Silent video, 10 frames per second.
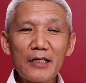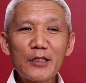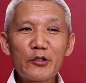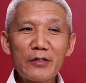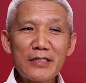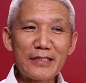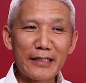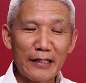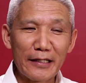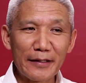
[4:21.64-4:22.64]

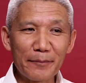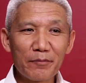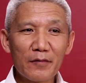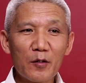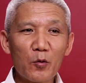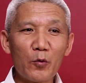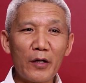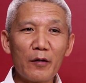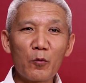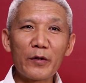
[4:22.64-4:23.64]
Interestingly,
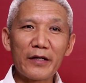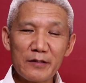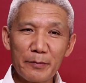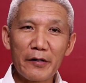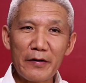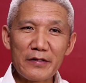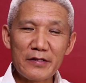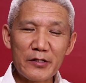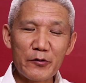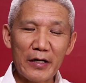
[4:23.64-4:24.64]
when we experience
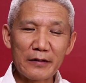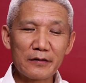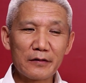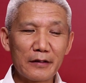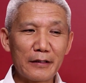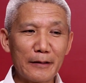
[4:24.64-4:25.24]
stress,